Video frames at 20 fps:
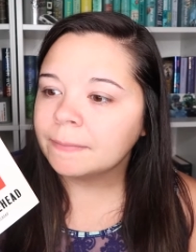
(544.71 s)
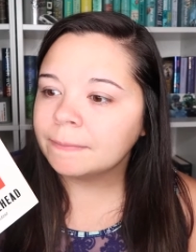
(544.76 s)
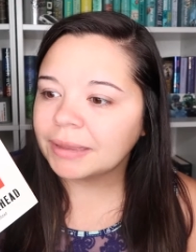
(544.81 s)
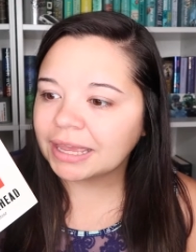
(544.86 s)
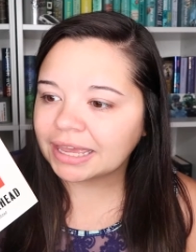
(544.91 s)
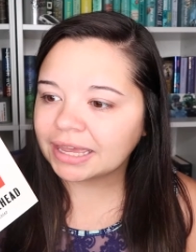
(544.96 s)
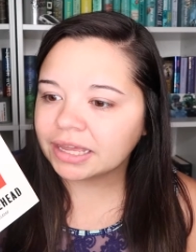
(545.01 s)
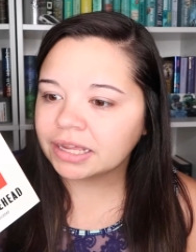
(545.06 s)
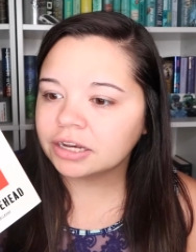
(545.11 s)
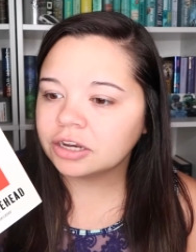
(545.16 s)

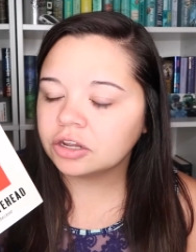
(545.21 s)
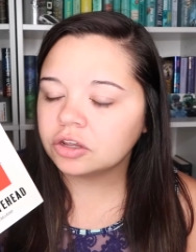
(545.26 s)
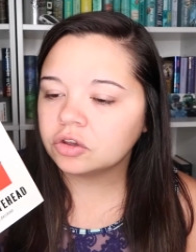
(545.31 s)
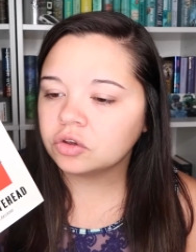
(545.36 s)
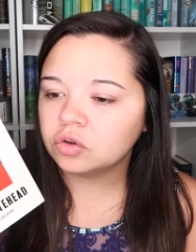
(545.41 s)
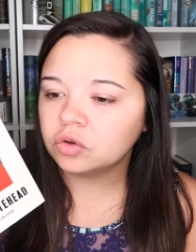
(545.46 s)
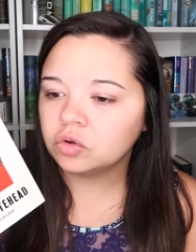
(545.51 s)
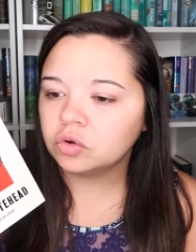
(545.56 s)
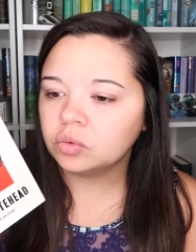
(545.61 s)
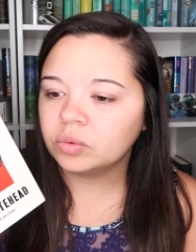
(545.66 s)
man
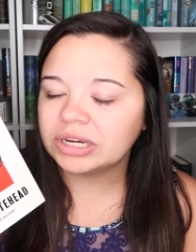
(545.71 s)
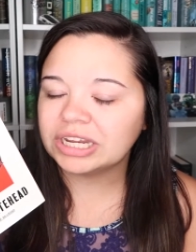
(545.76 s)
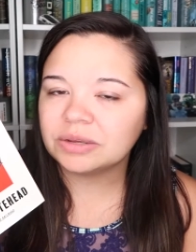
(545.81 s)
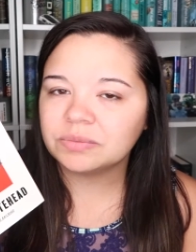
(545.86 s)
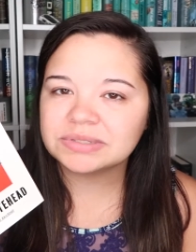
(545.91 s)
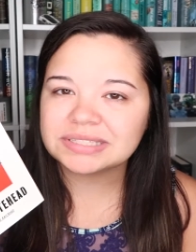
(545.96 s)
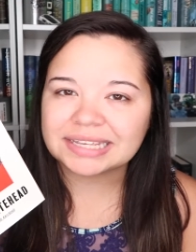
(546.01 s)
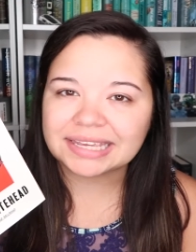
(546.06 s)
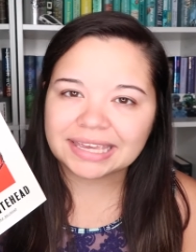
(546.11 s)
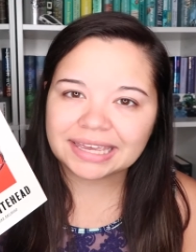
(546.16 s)
who, when he
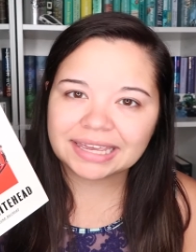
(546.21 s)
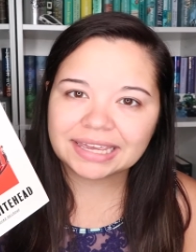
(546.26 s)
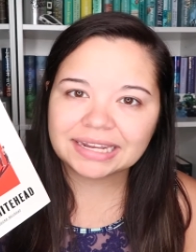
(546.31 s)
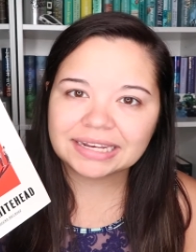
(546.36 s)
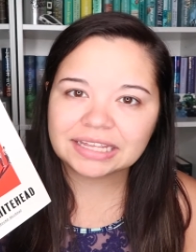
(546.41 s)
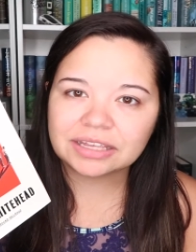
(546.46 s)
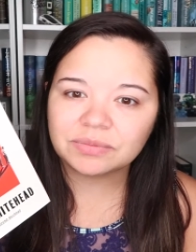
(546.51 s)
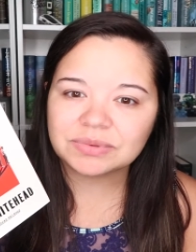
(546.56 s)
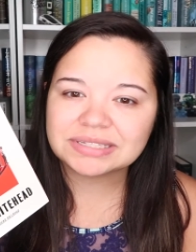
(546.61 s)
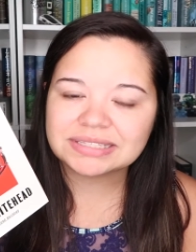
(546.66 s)
was a
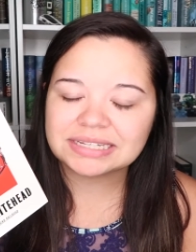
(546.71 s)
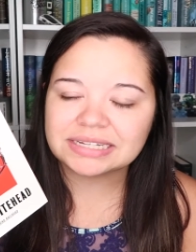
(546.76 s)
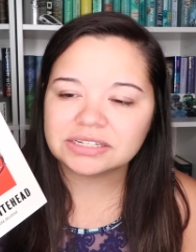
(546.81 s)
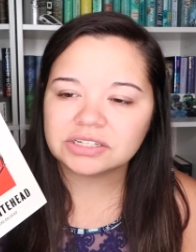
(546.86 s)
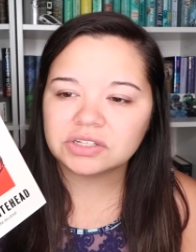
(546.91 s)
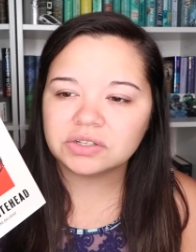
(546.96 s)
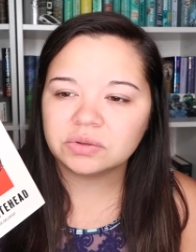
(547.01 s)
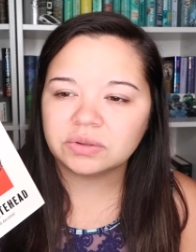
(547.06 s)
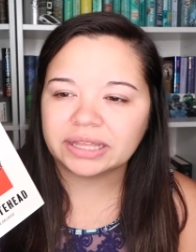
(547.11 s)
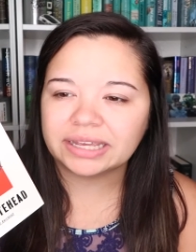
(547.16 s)
kid, he was
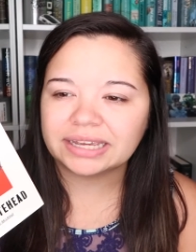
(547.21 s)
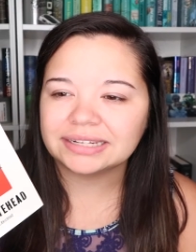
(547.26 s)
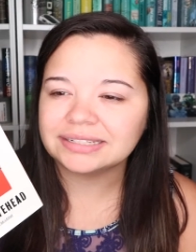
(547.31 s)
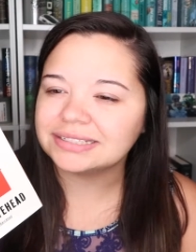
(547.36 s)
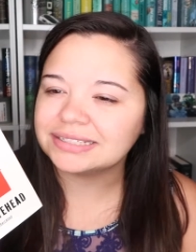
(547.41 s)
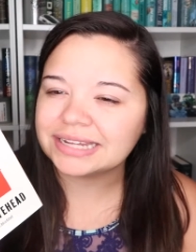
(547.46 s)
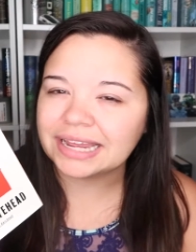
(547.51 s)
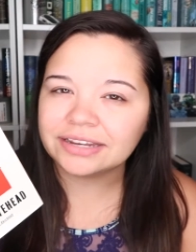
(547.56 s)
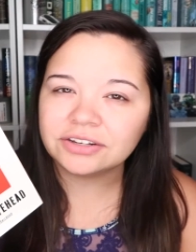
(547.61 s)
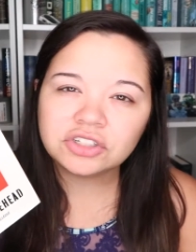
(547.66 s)
sent to like a
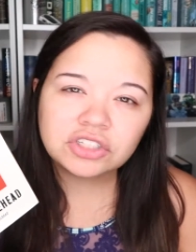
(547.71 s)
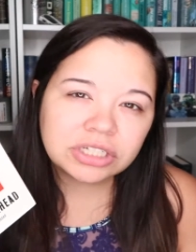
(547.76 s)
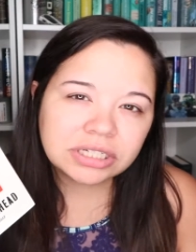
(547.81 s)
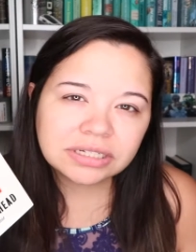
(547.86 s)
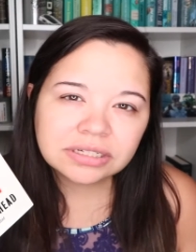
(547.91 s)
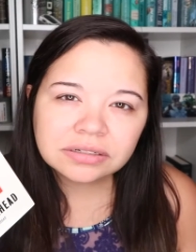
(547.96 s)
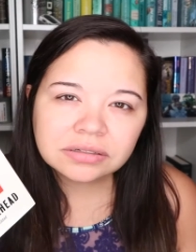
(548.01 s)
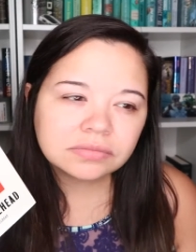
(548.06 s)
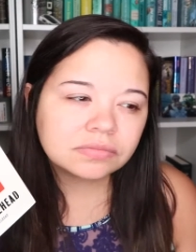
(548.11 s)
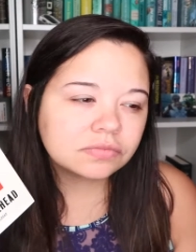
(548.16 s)

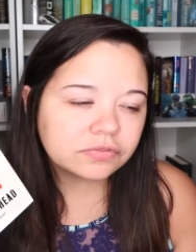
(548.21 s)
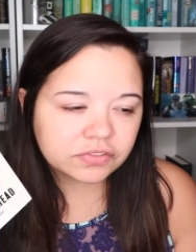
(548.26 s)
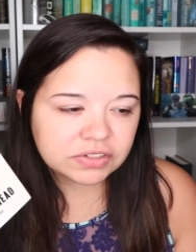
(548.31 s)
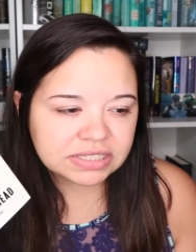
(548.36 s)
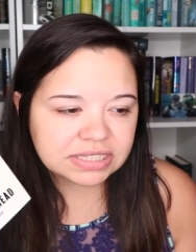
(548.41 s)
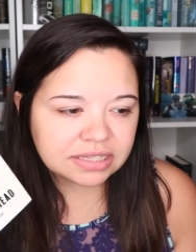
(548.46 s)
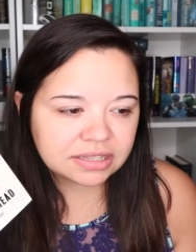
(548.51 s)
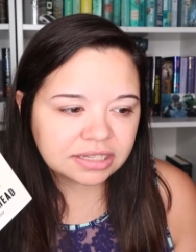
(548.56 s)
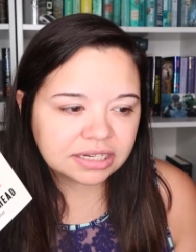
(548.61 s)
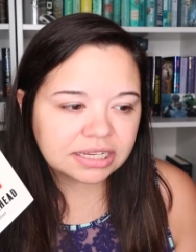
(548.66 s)
detention
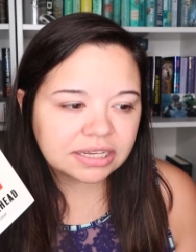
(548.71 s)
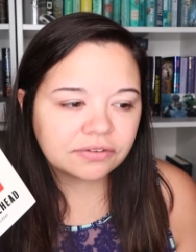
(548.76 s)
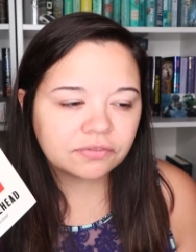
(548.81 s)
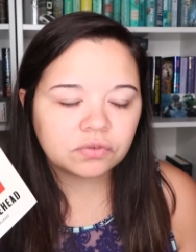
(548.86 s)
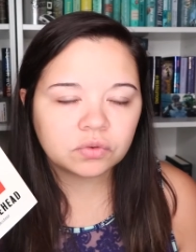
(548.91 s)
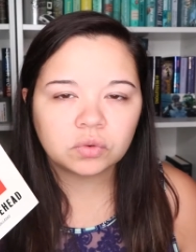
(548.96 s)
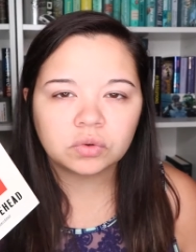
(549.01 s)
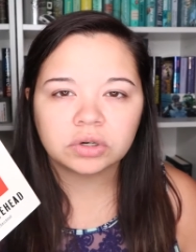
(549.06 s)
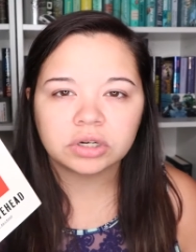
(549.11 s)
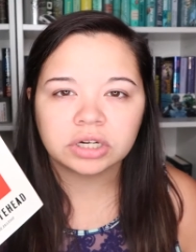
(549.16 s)
facility
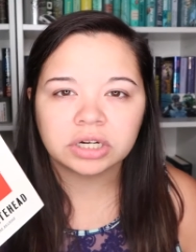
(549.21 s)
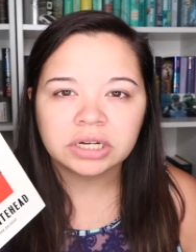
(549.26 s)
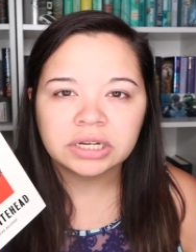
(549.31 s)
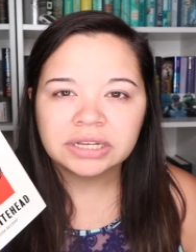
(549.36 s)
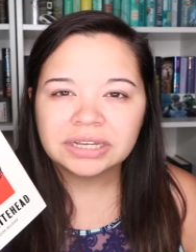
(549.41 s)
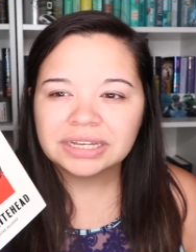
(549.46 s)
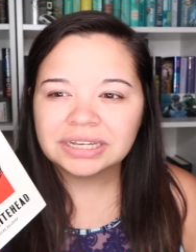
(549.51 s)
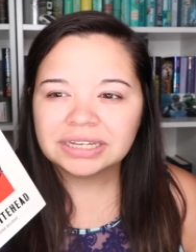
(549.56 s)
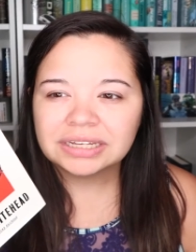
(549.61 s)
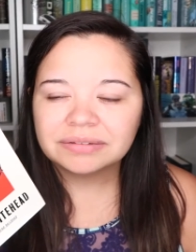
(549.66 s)
for
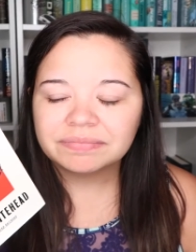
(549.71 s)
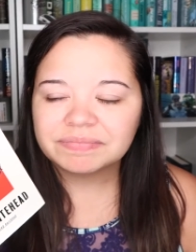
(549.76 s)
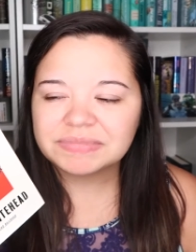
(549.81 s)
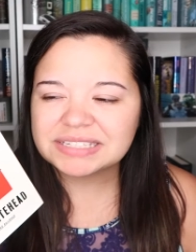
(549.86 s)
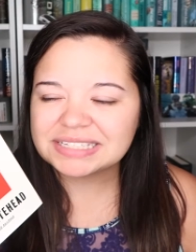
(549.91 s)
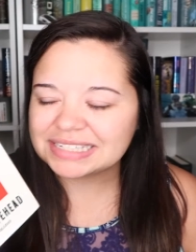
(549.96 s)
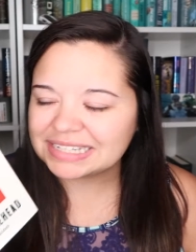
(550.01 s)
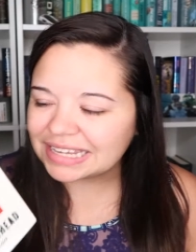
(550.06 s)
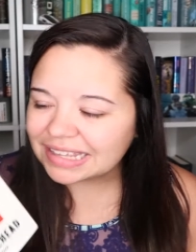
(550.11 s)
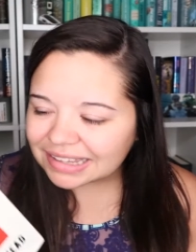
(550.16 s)

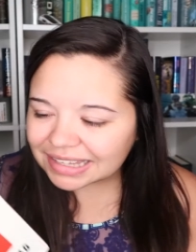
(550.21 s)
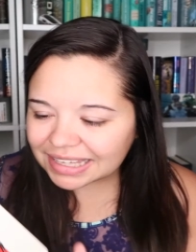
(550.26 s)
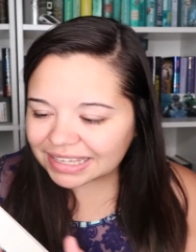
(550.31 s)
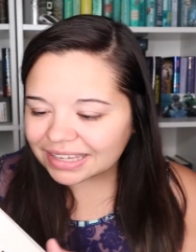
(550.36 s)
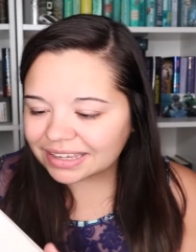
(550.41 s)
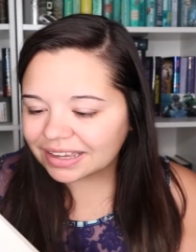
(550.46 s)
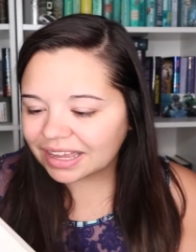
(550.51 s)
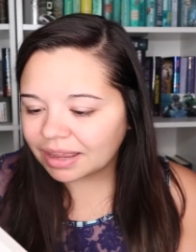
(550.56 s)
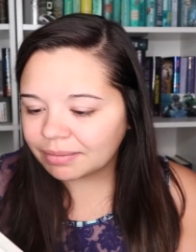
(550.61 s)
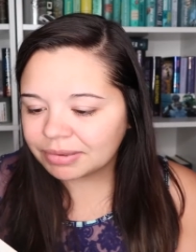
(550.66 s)

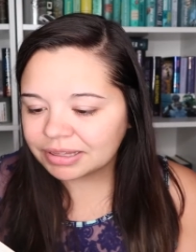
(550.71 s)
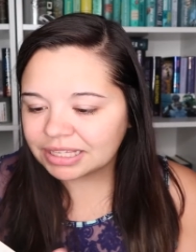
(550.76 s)
stealing, I